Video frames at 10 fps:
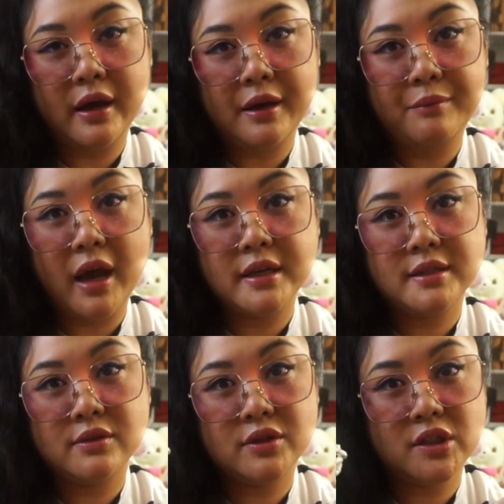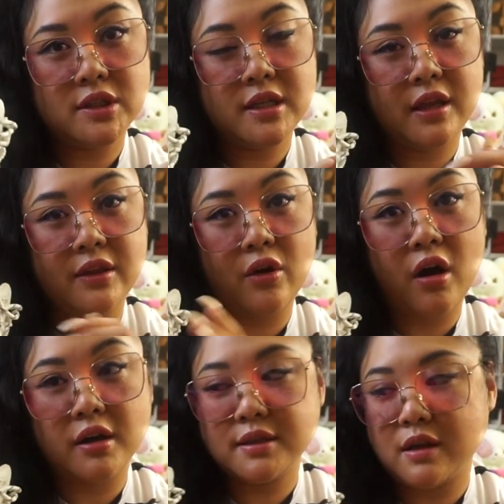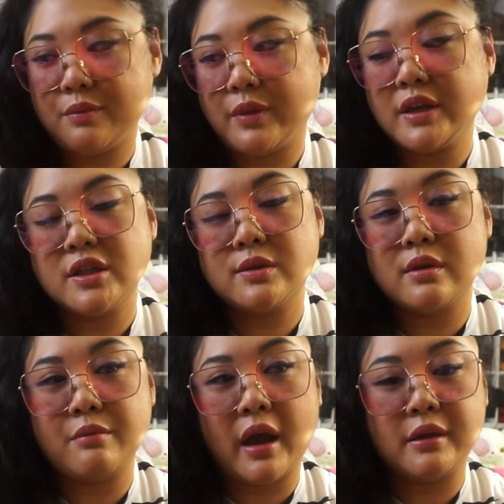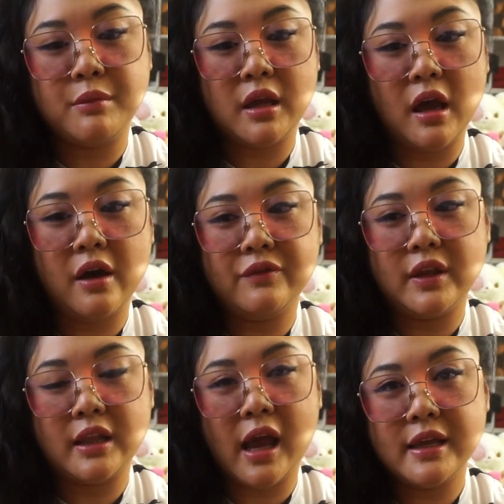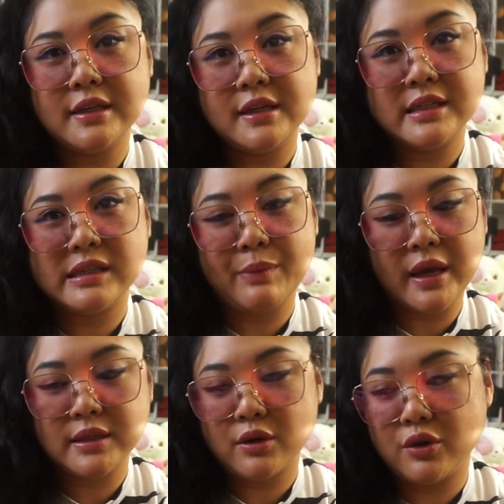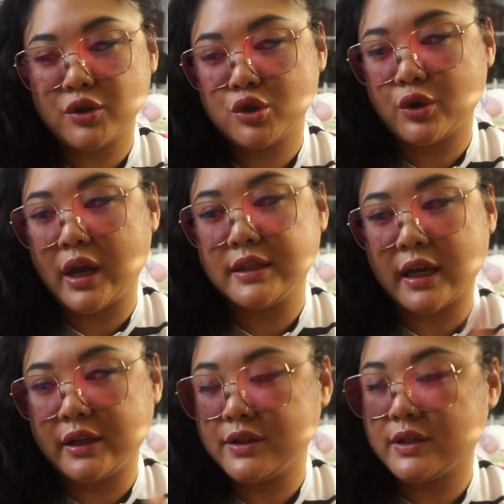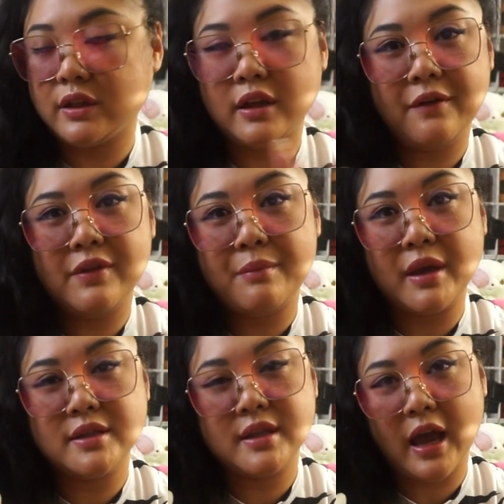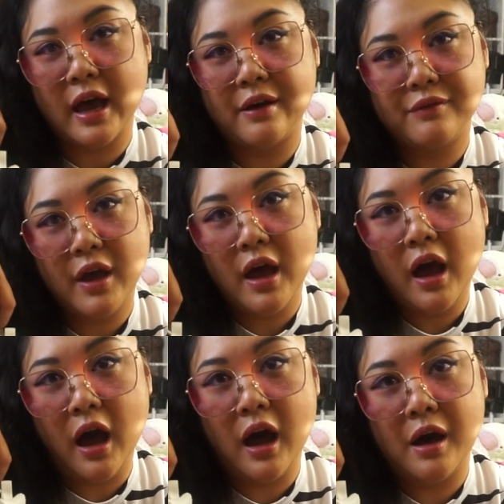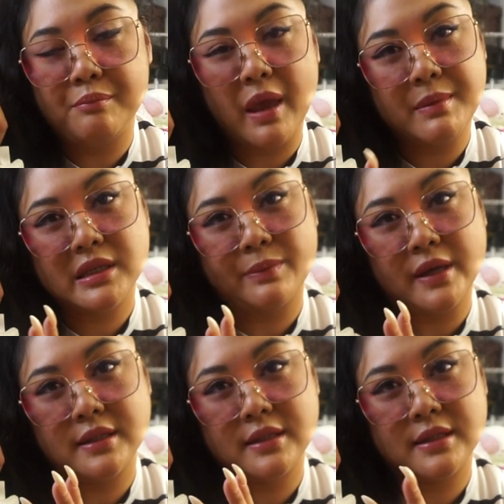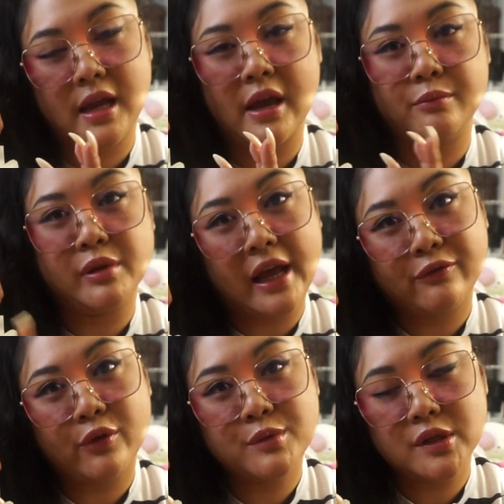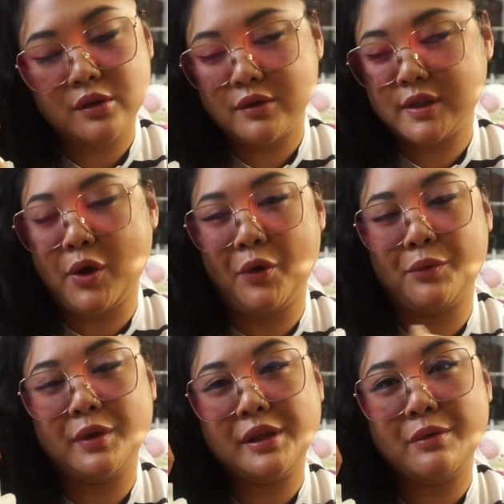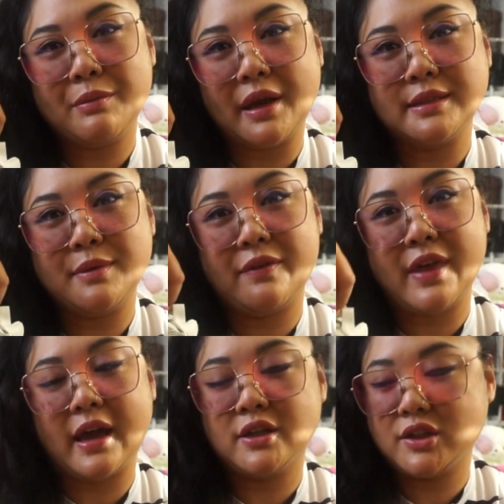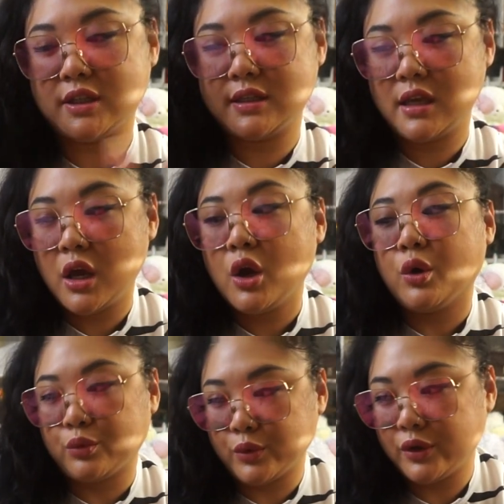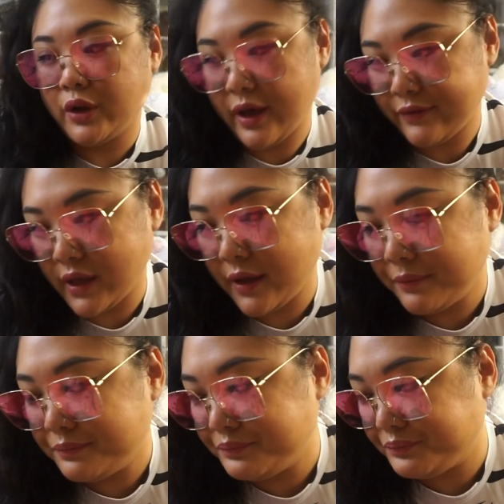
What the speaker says: I still just think they're awesome. They just remind me of the 90s Spice Girls trend. I used to love them. I used to have Baby Spice's styled platform shoes, so it really reminds me of that. It's just real heavy.